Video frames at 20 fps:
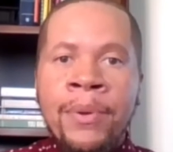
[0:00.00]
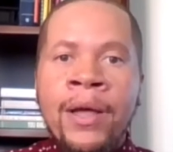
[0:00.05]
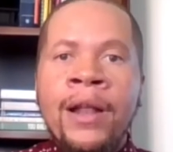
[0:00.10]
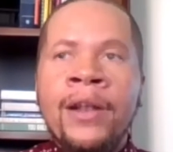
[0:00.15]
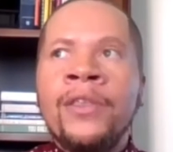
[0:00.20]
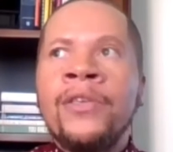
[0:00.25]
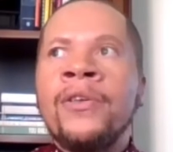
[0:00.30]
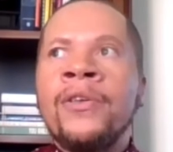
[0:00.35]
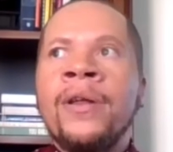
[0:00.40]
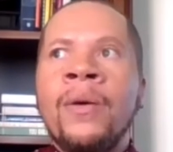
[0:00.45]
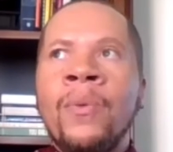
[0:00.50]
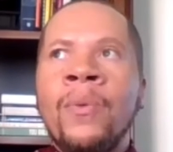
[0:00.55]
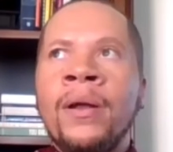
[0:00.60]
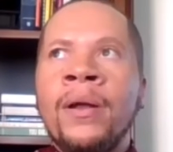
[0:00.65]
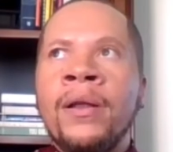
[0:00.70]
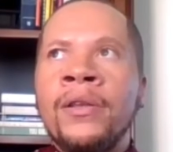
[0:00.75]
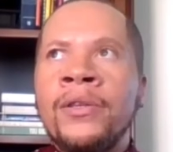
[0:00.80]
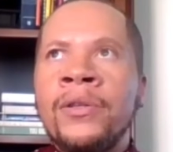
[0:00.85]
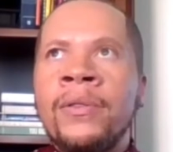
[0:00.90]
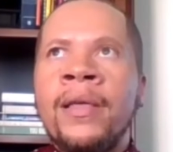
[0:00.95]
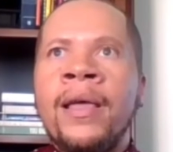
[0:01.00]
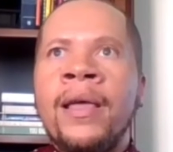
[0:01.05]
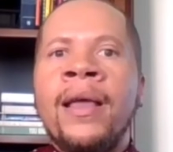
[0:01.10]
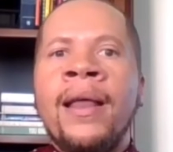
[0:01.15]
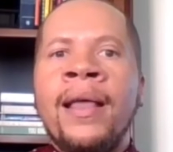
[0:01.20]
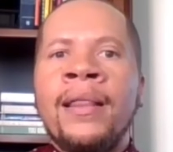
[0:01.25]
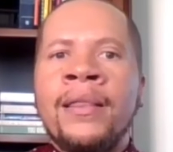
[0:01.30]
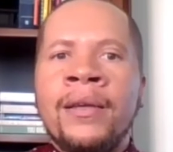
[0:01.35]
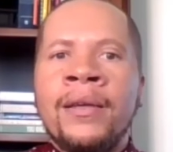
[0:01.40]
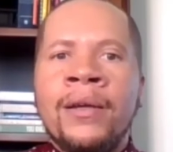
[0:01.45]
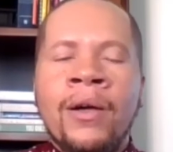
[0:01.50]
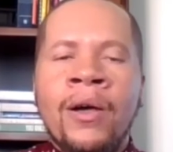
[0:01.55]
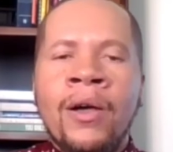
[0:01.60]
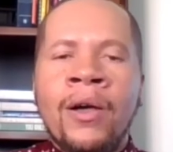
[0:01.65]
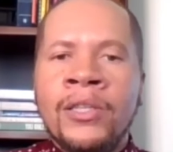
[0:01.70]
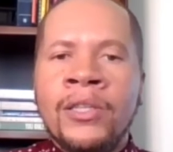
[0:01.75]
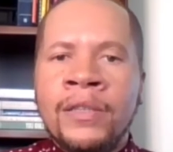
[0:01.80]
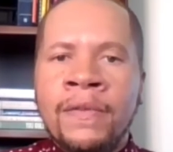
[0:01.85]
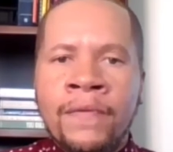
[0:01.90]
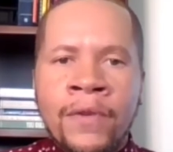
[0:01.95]
but you don't want to do that at the
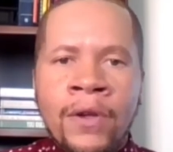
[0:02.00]
cost